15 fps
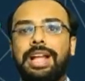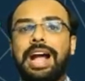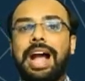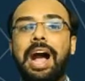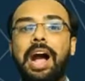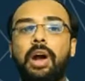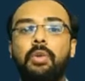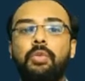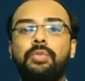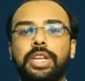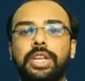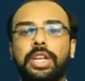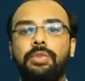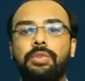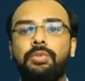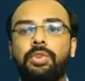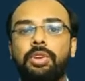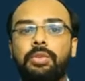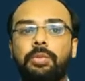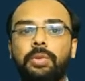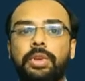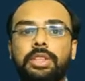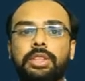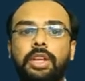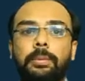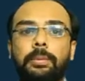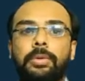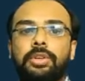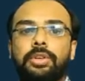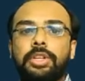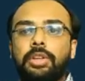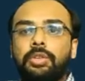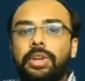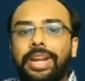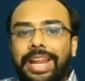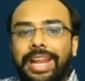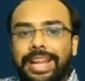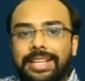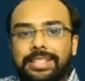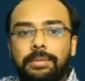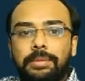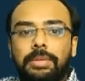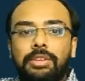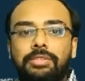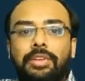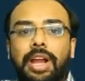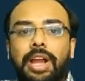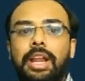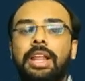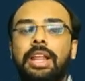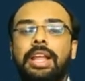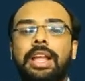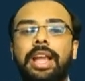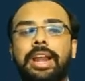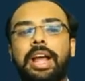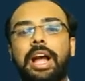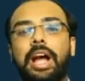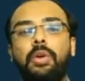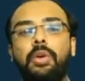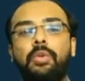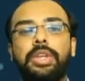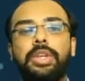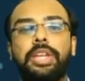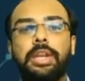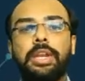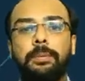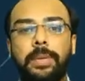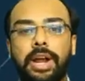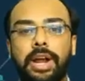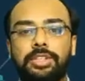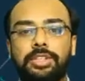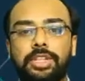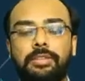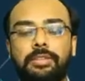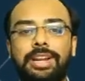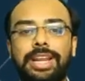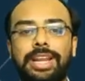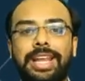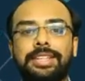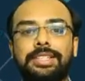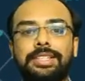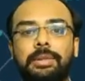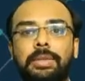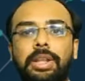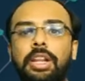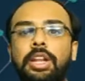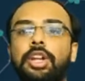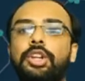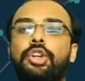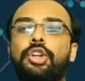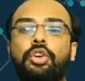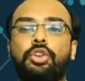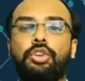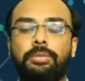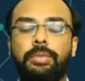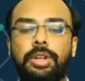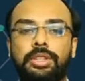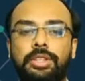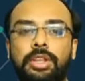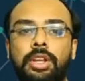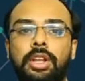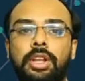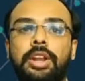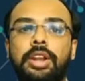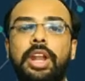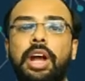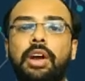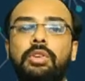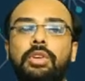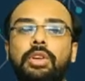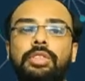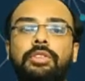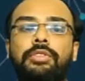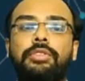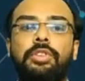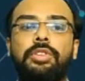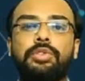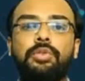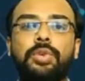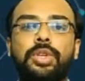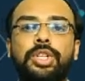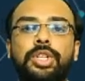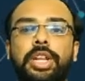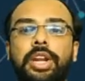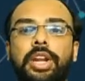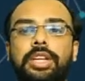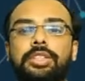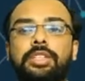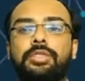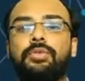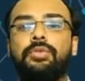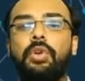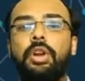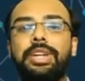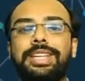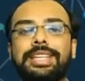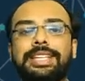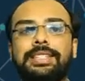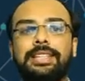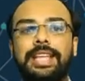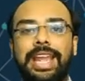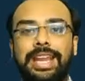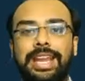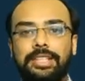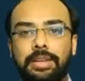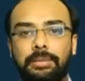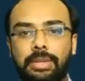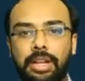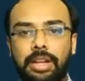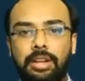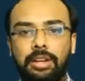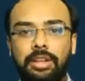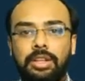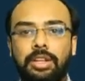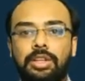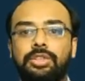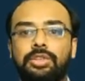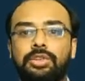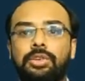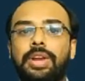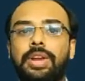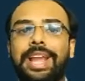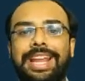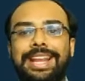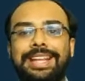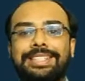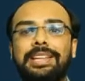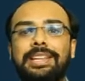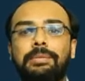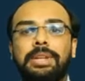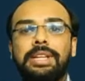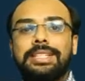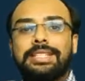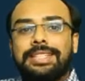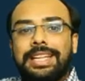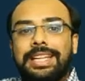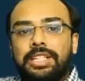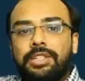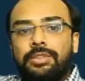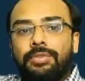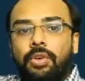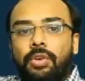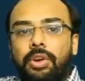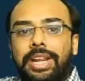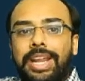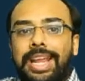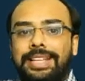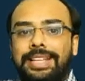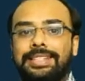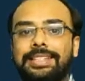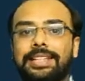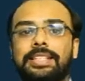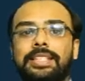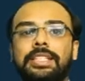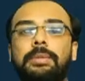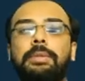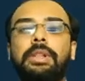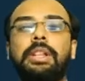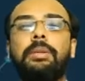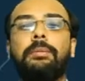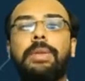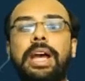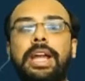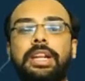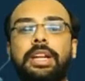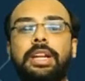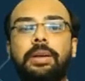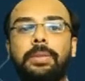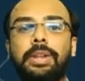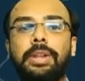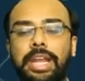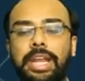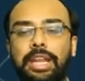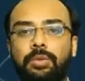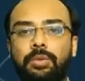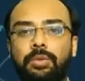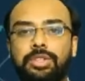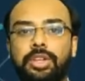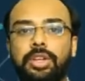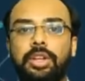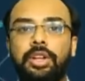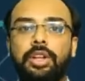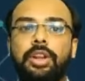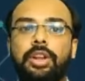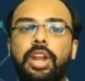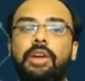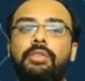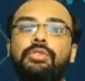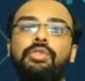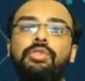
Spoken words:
how we can work with a particular XML file and how we can parse our XML documents. Now the first question arises, what is XML? So XML stands for Extensible Markup Language. Now you